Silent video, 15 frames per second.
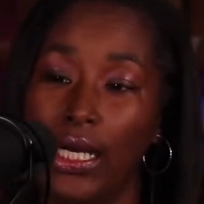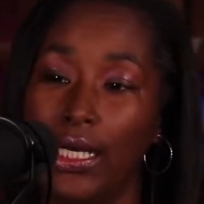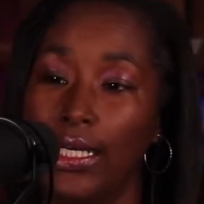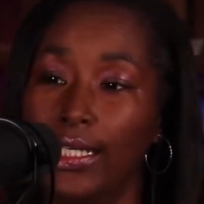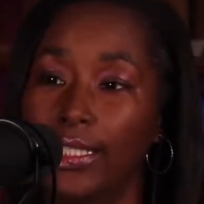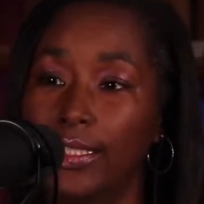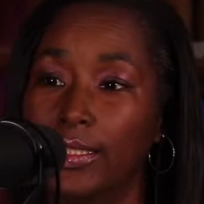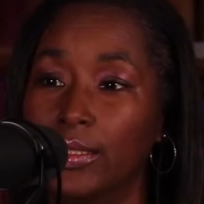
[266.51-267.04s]

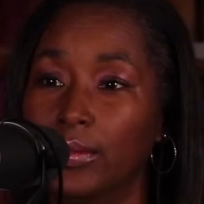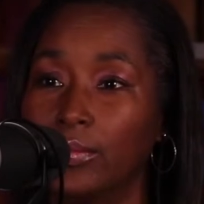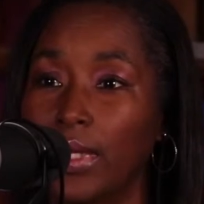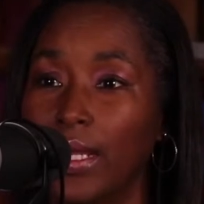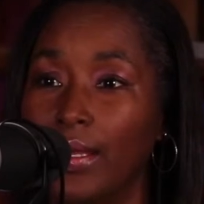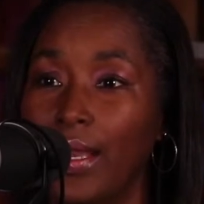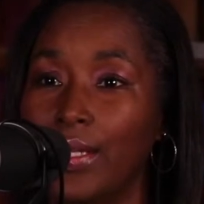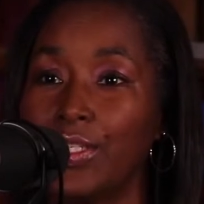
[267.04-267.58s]

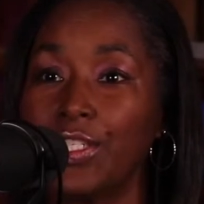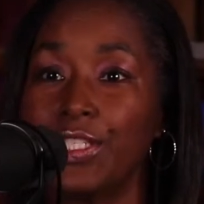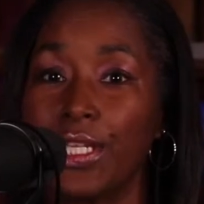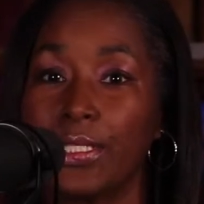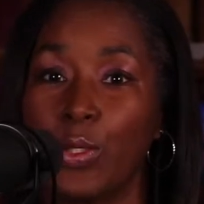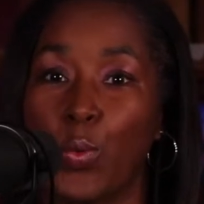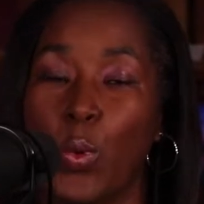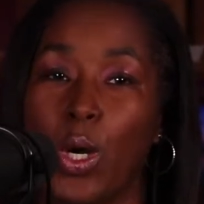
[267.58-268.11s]
And that just
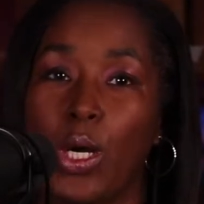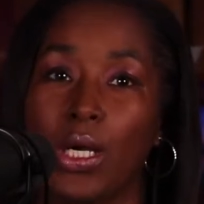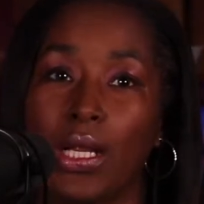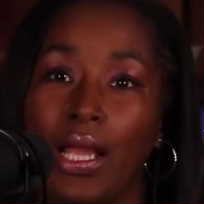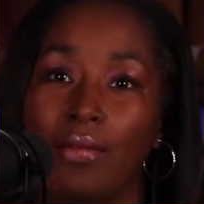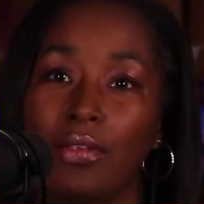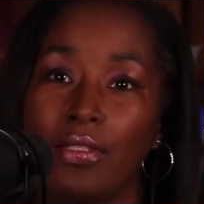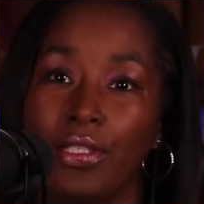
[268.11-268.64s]
doesn't work.
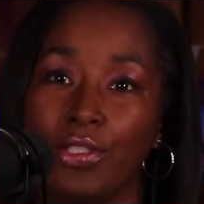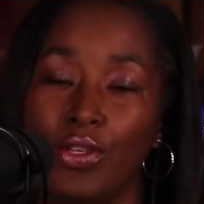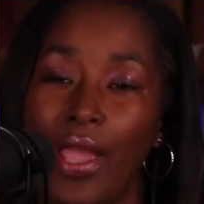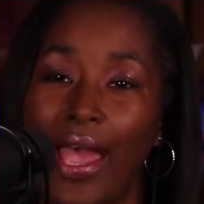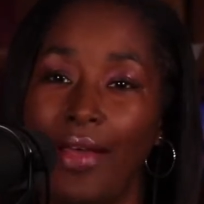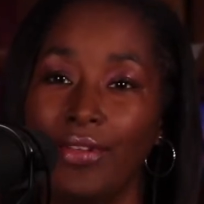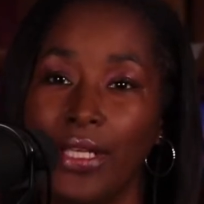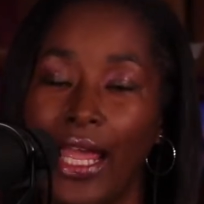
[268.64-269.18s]
I mean, you
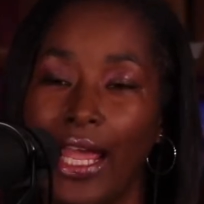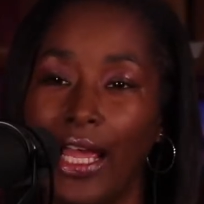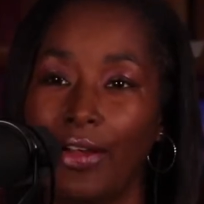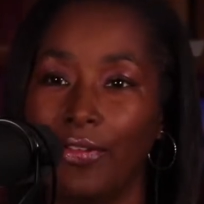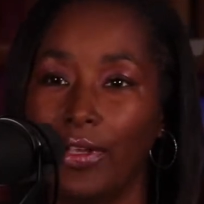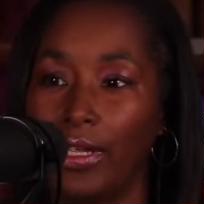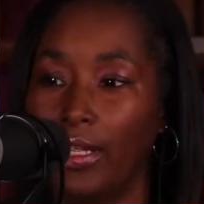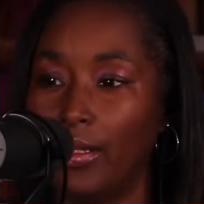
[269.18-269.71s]
have to
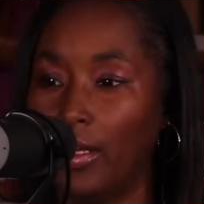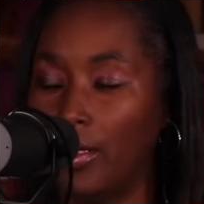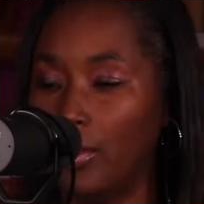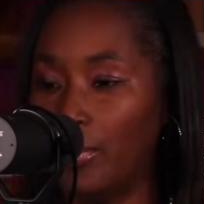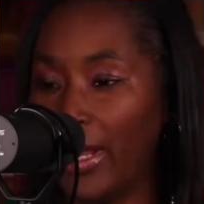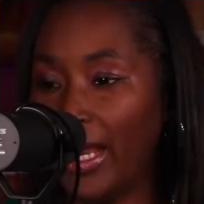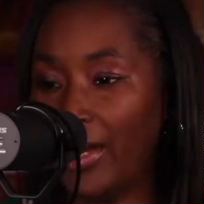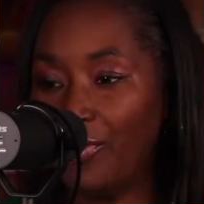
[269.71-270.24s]
have a
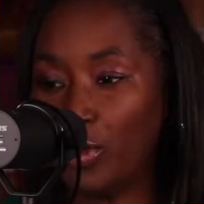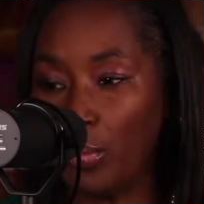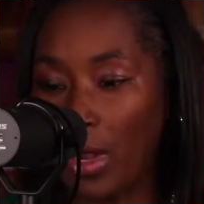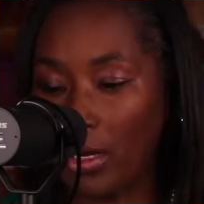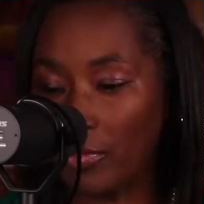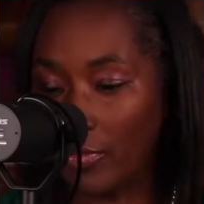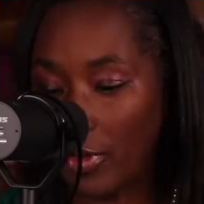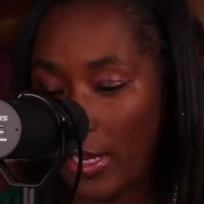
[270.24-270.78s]
behavior
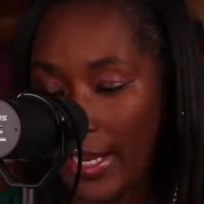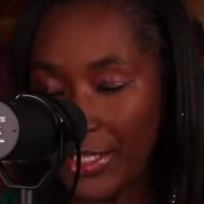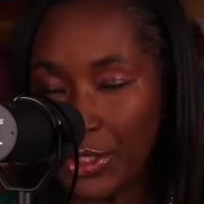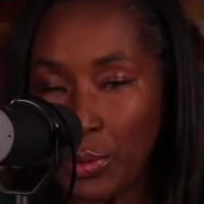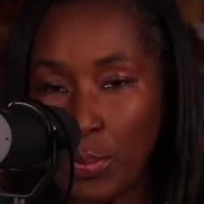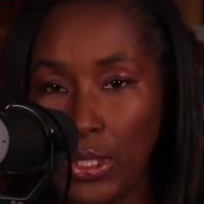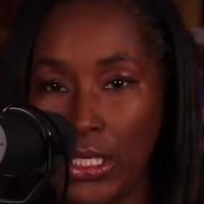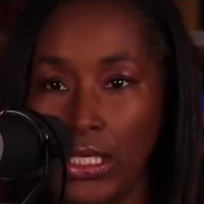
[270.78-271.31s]

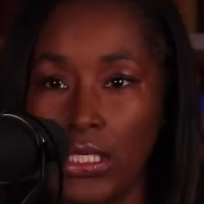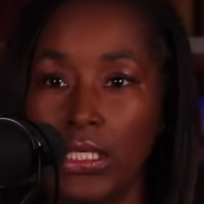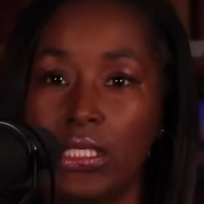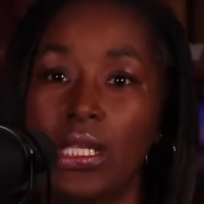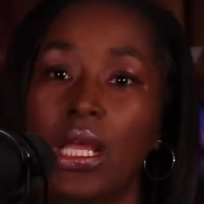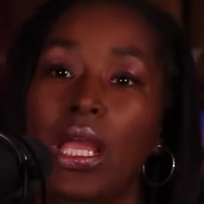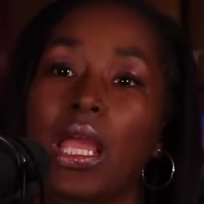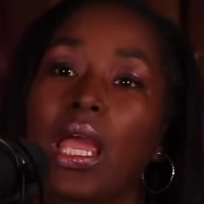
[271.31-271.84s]
modification piece,
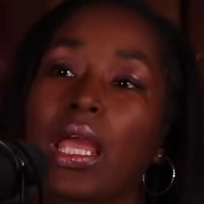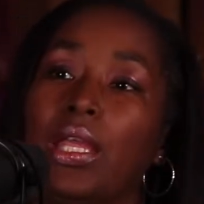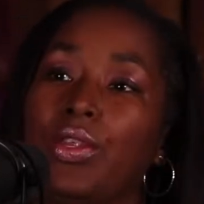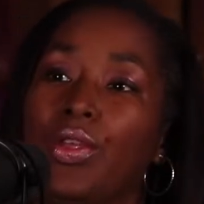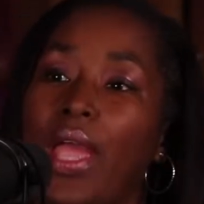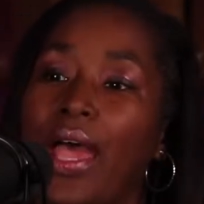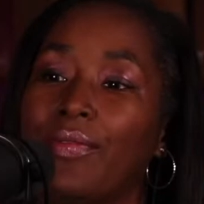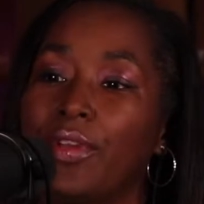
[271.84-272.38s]
and
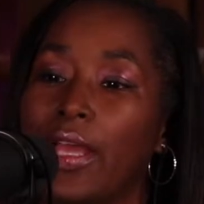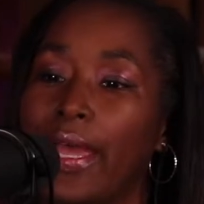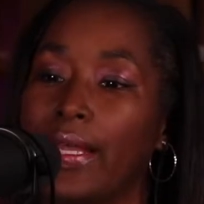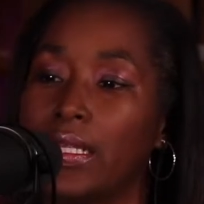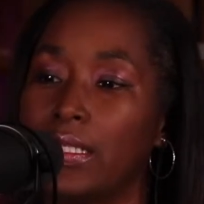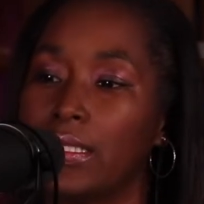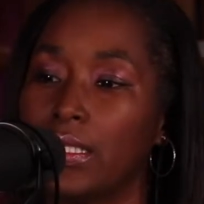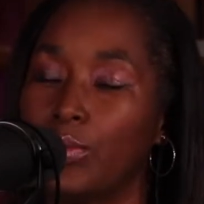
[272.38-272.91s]
you have to
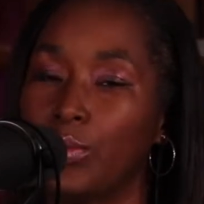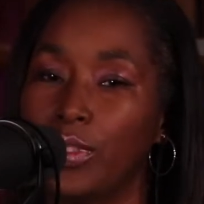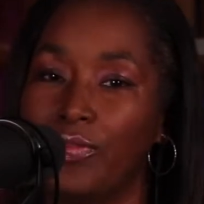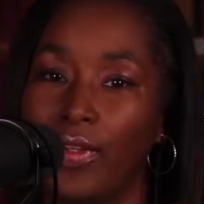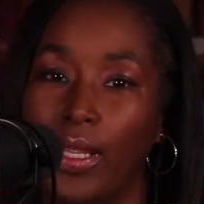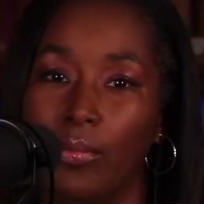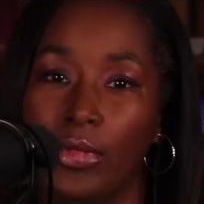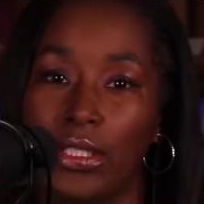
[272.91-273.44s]
kind of sit with
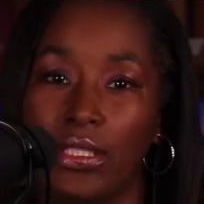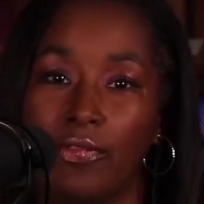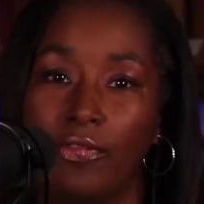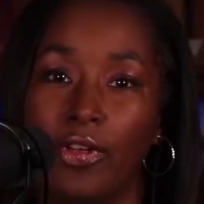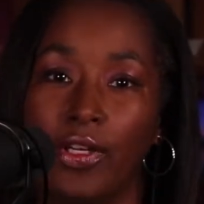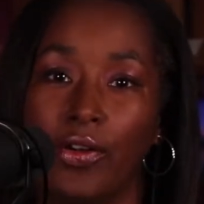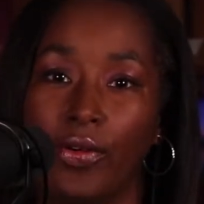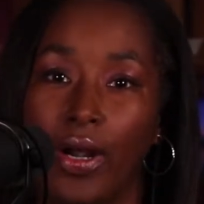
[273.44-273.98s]
families and
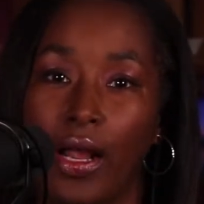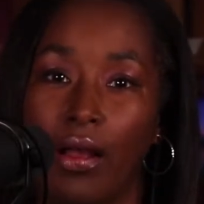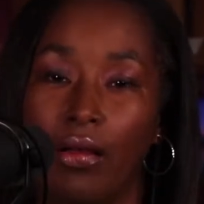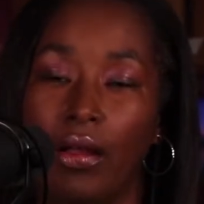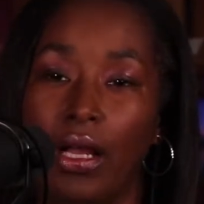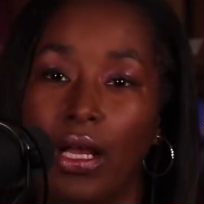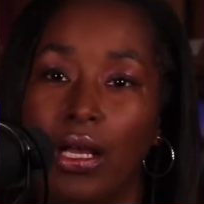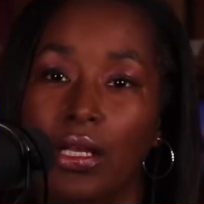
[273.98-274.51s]
figure
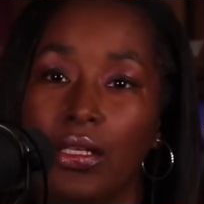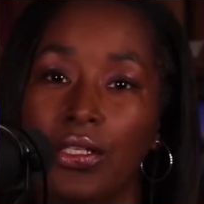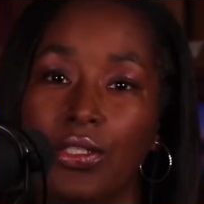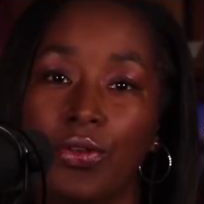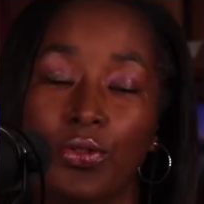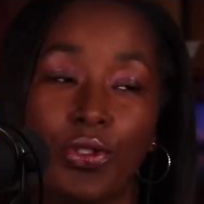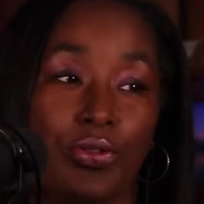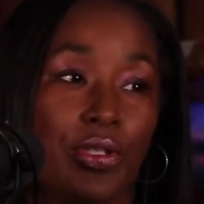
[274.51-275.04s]
out the
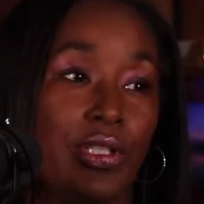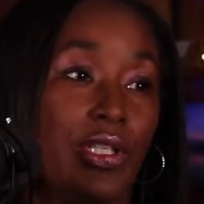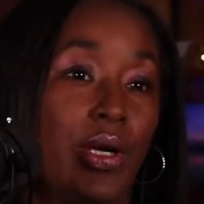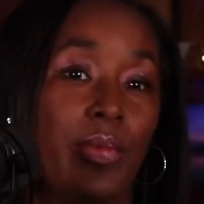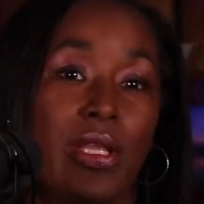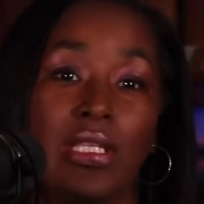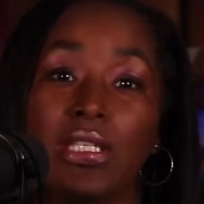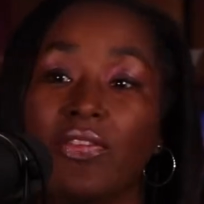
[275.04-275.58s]
social
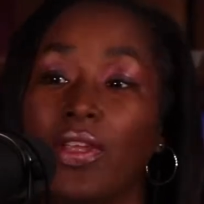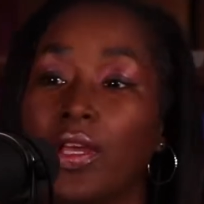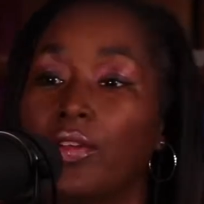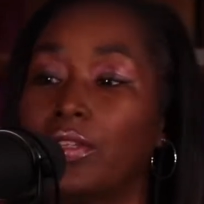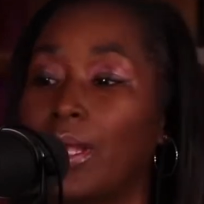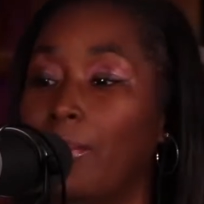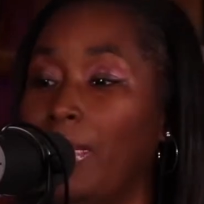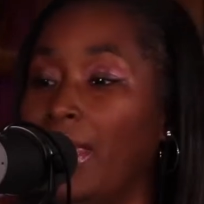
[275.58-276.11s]
determinants of
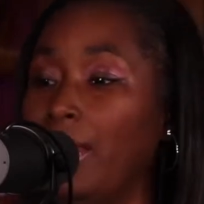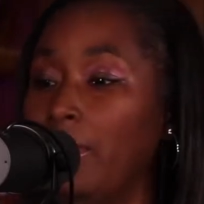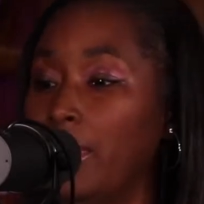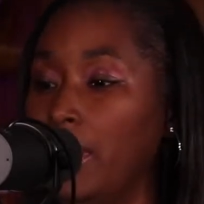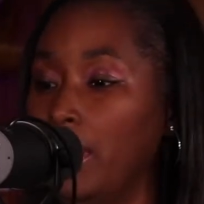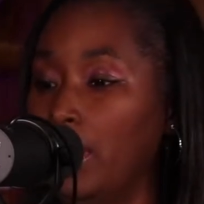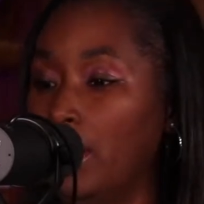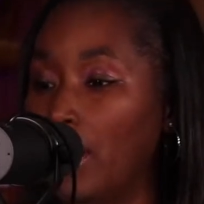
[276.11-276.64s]
health that may
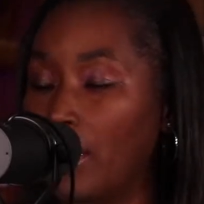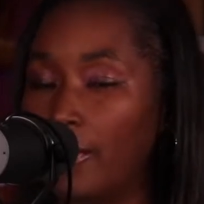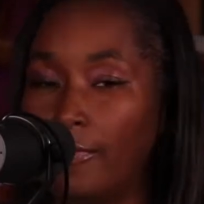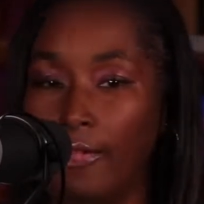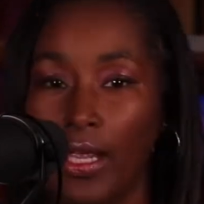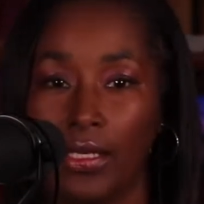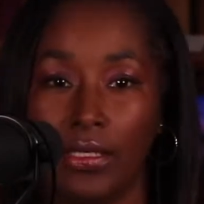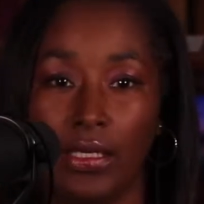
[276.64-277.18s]
be
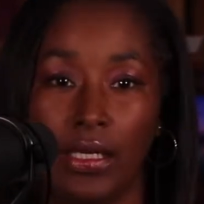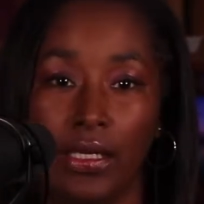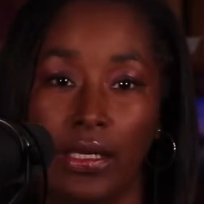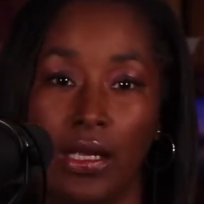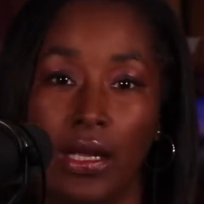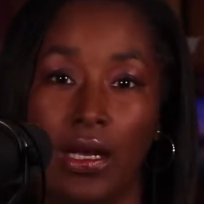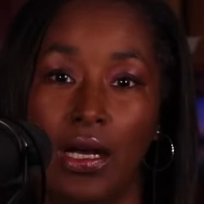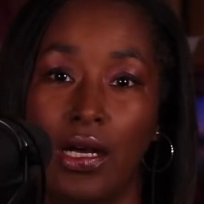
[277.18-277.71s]
affecting
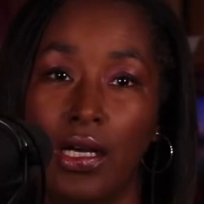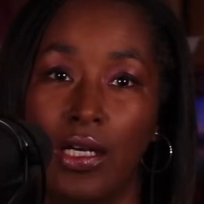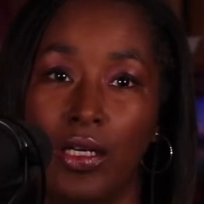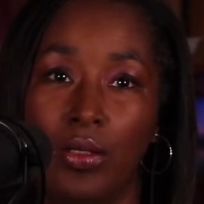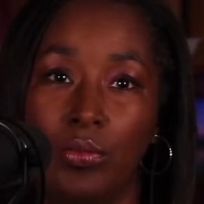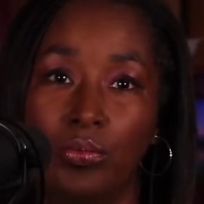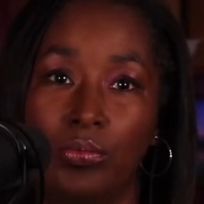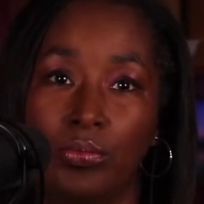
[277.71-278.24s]

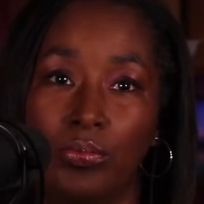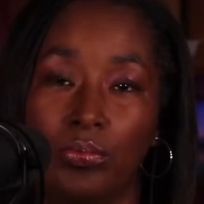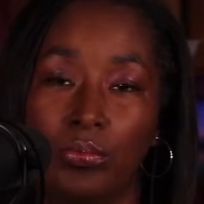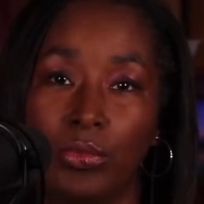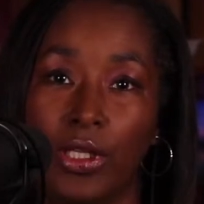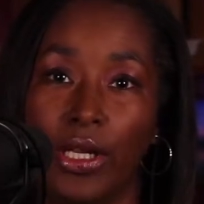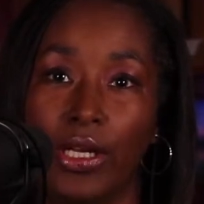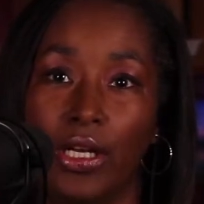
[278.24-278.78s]

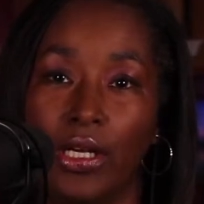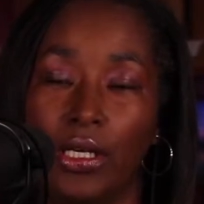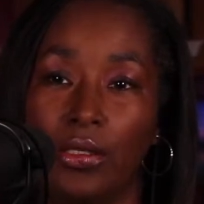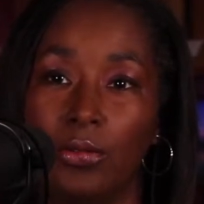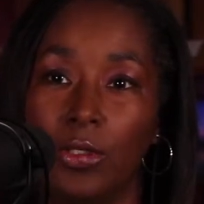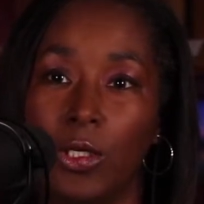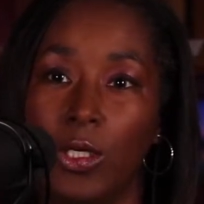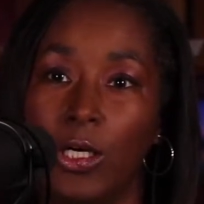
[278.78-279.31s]
their